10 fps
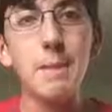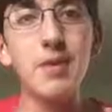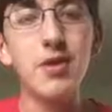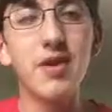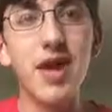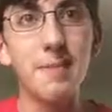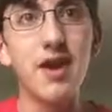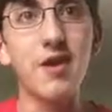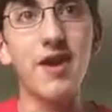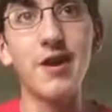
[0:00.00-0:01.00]
Peter and Aunt
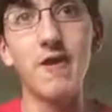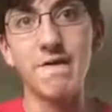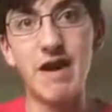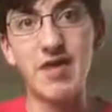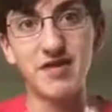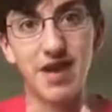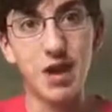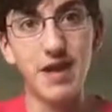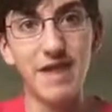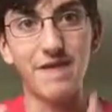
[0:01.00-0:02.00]
May later find this
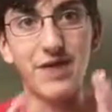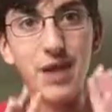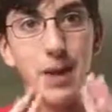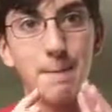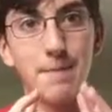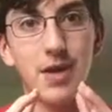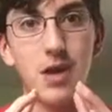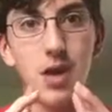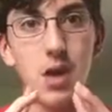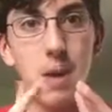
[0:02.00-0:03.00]
out at the um,
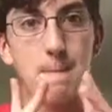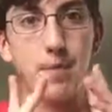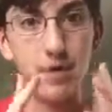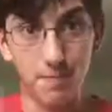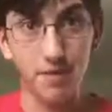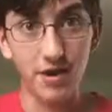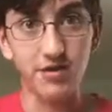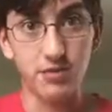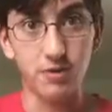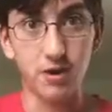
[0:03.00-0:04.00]
pol
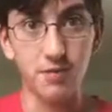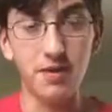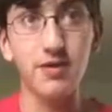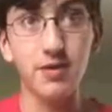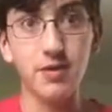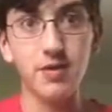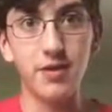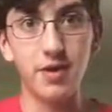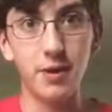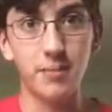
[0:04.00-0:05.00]
police department.
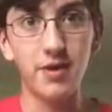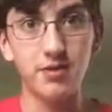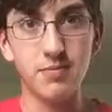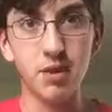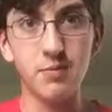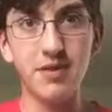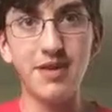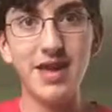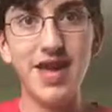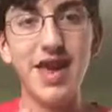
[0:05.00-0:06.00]
The uh, police department,
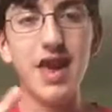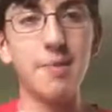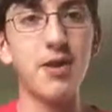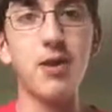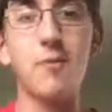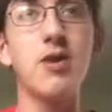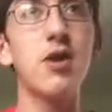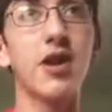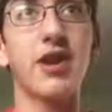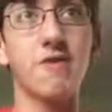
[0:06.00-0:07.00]
and Peter.
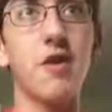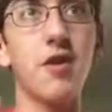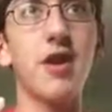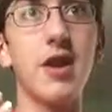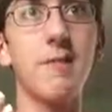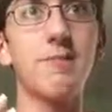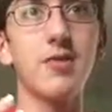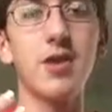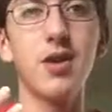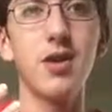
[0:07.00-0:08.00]
Peter gets very. Um,
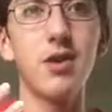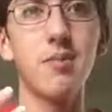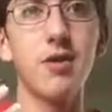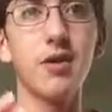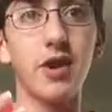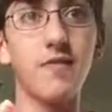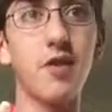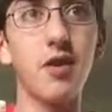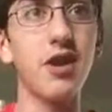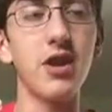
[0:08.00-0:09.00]
Peter gets
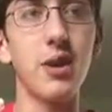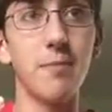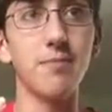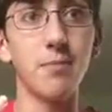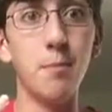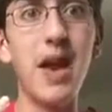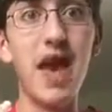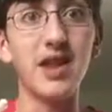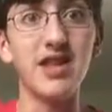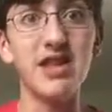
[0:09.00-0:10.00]
very um,
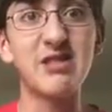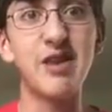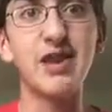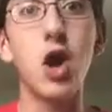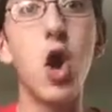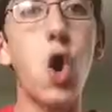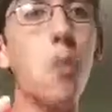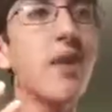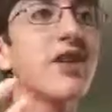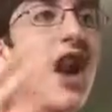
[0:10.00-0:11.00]
mad because he's like, "Oh
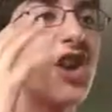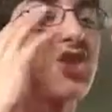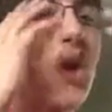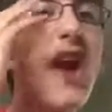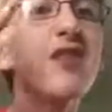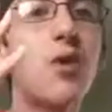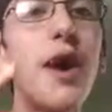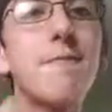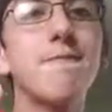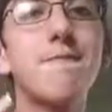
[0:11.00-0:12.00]
my gosh! So I, so I